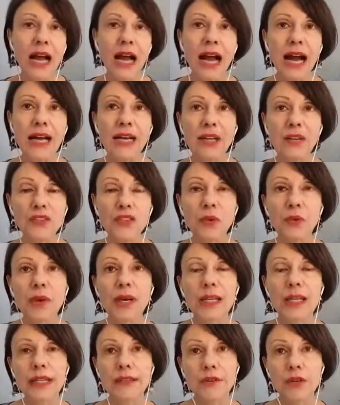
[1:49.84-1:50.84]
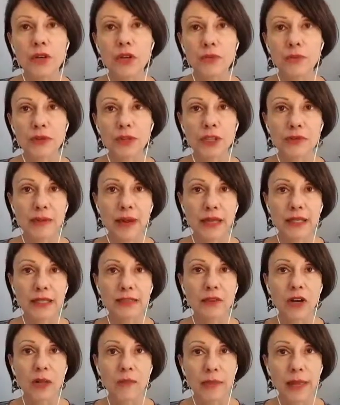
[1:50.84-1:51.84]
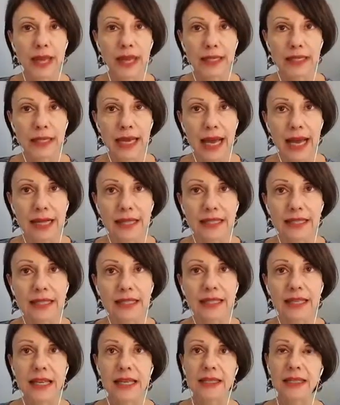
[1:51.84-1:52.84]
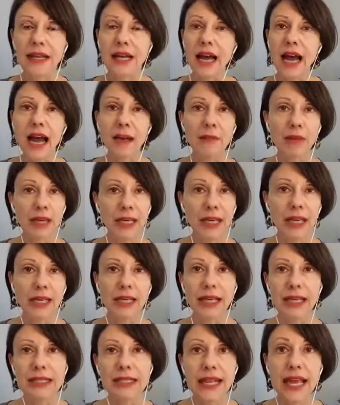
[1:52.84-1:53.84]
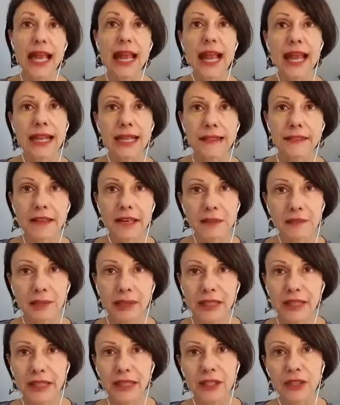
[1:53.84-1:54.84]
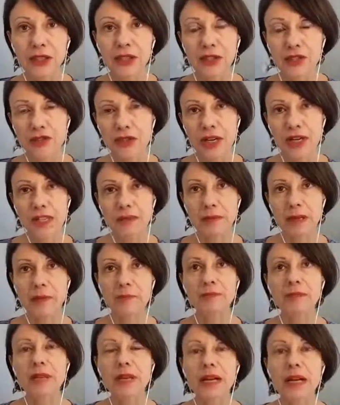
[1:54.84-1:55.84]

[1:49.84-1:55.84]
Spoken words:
I also want to give you a perspective on paying taxes, and I'm not getting into anything political, trust me.